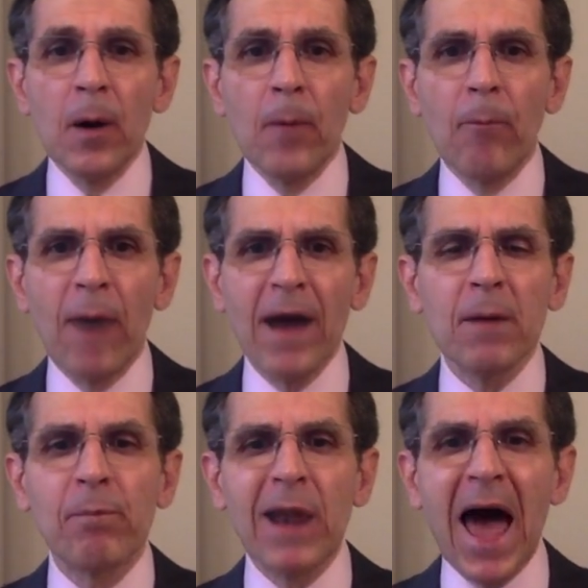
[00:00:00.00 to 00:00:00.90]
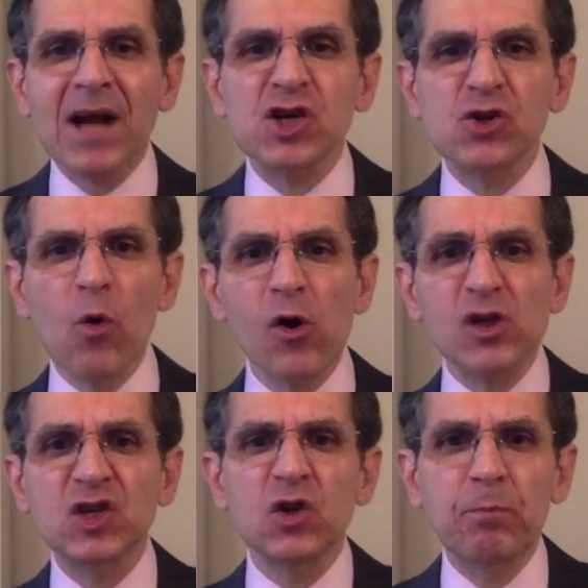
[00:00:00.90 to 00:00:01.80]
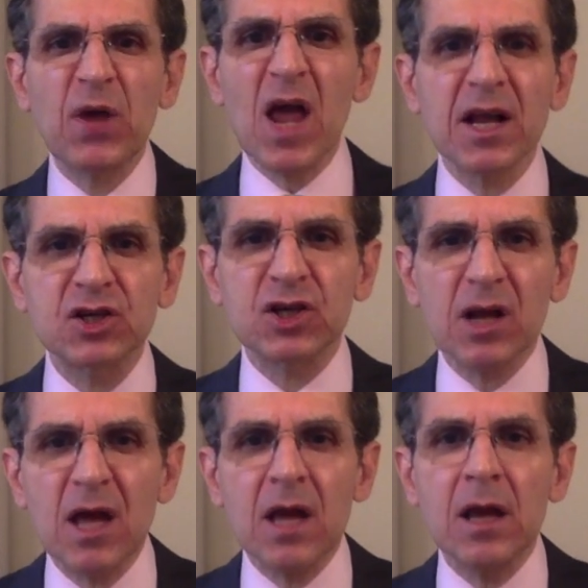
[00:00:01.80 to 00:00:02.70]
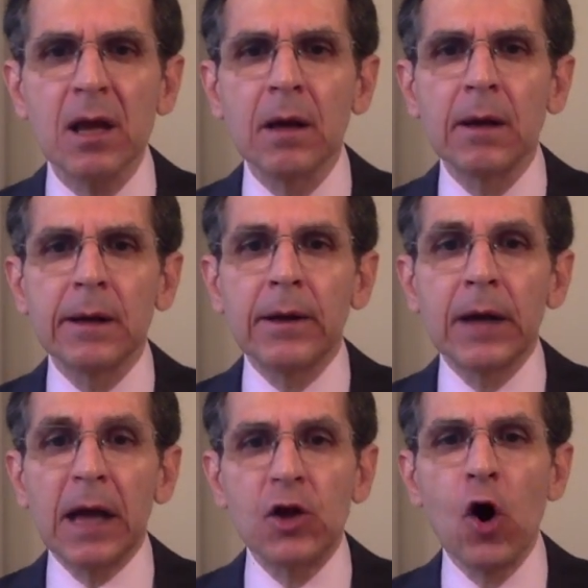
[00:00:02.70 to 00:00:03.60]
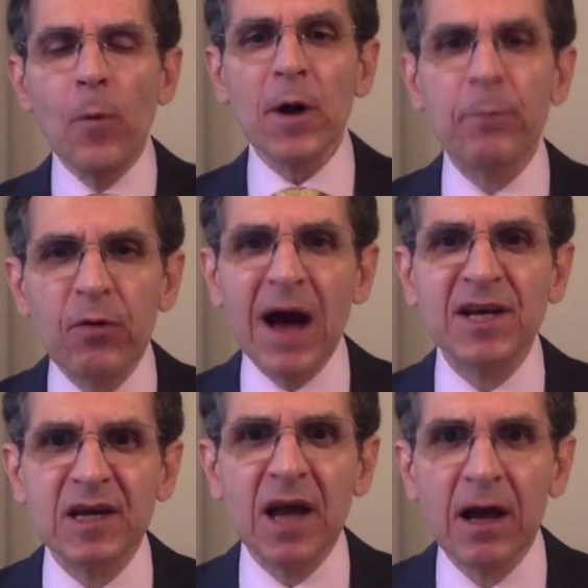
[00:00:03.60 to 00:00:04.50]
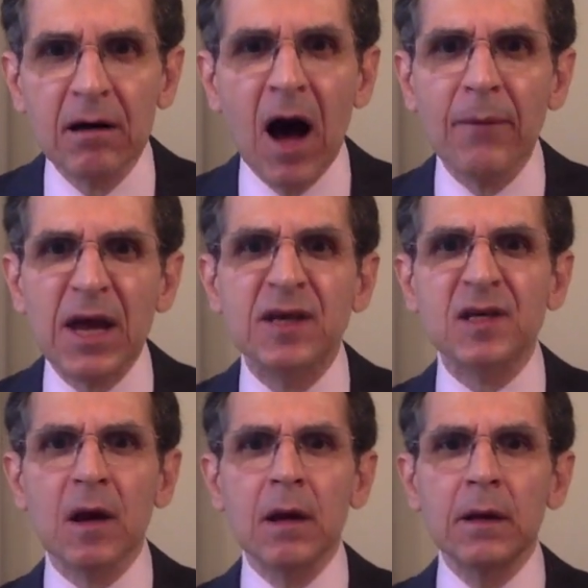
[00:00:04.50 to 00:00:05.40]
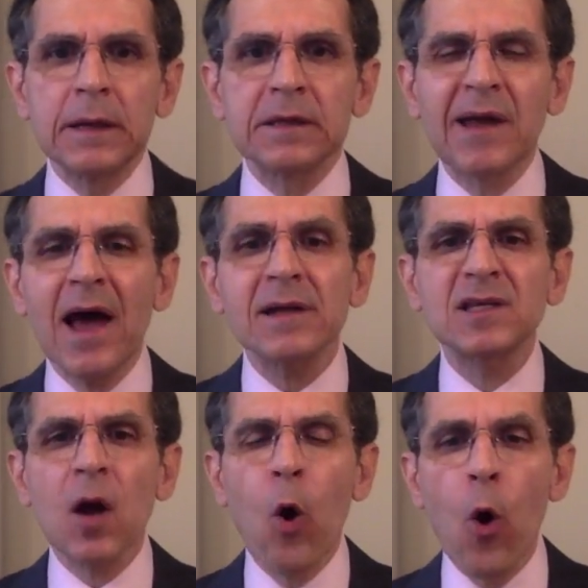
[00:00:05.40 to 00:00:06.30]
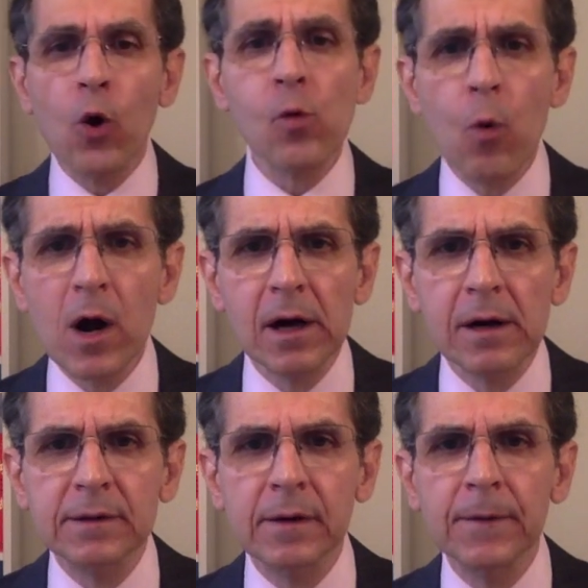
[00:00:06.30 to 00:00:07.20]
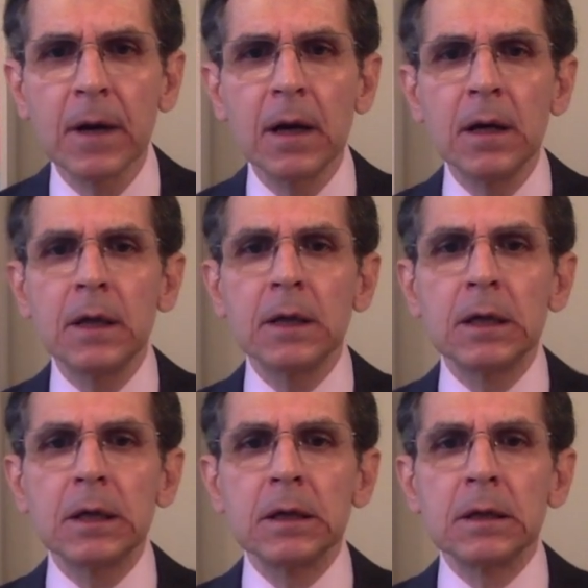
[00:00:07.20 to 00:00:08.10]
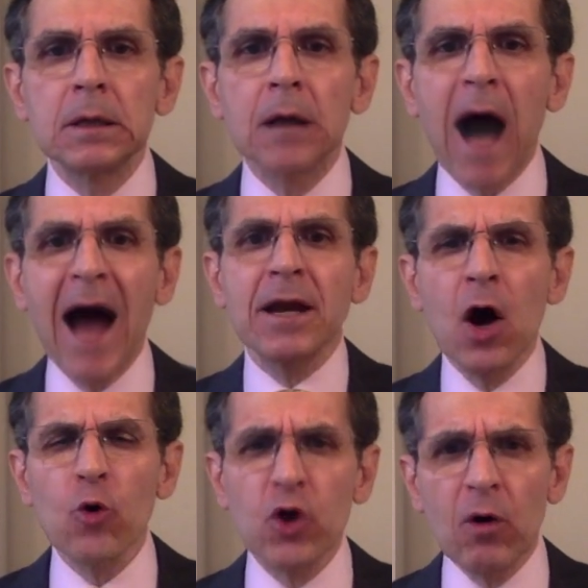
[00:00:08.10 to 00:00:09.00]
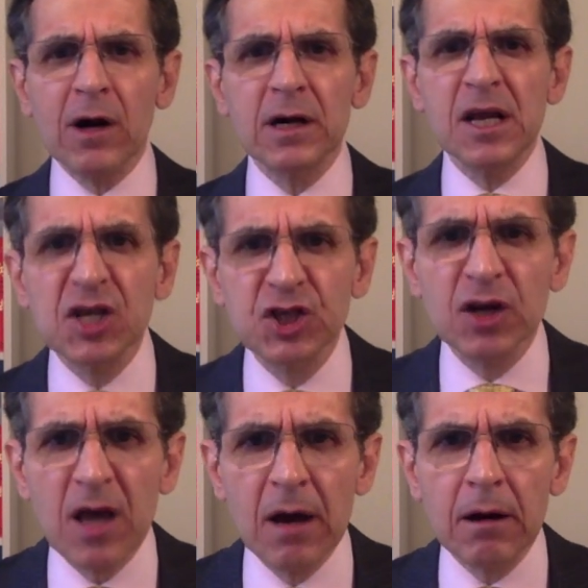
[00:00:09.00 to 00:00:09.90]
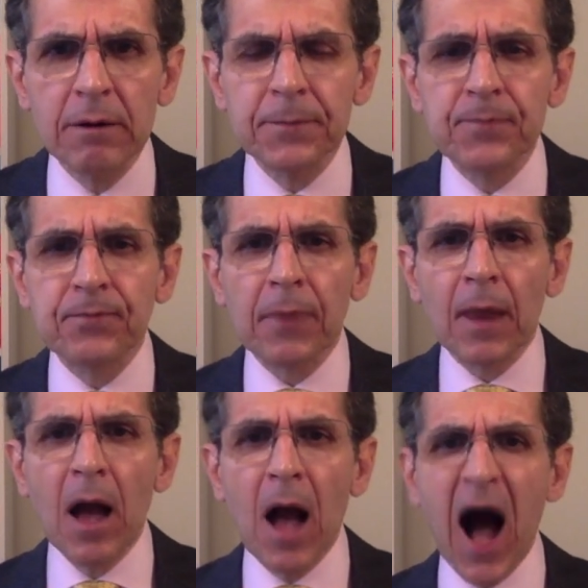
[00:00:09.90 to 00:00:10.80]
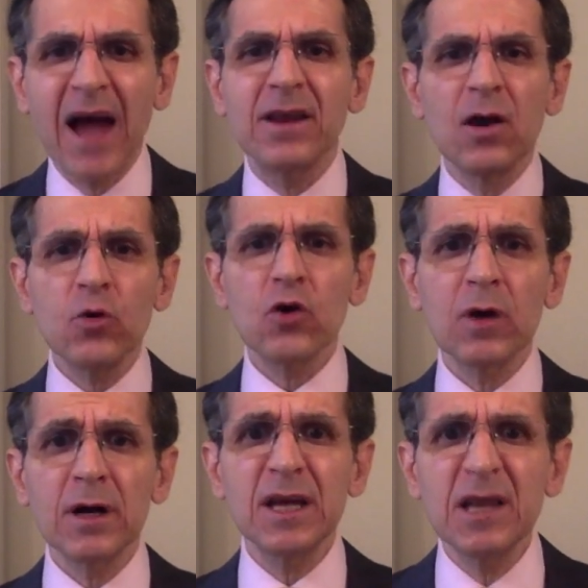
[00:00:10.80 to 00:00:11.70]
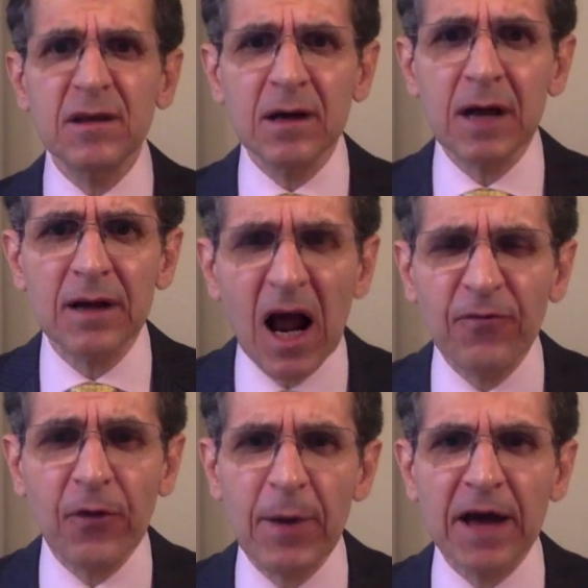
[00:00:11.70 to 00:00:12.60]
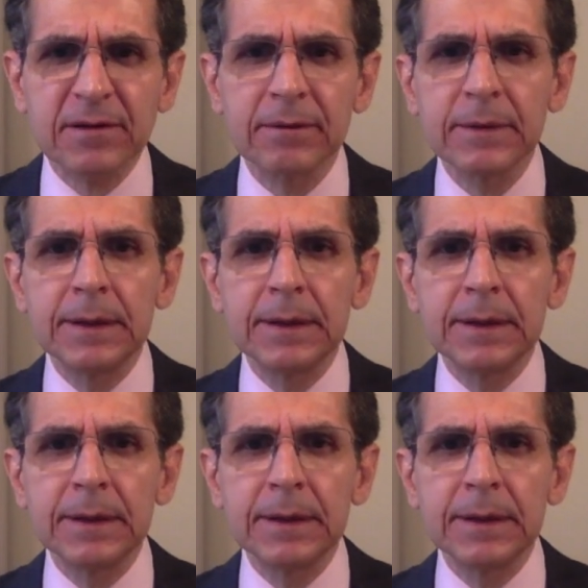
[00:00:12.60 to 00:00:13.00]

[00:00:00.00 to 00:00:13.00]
by a Black Scholes PhD Nobel Prize in Economics tells the whole world I know you are an engineer, I know you're an Indian alphabet,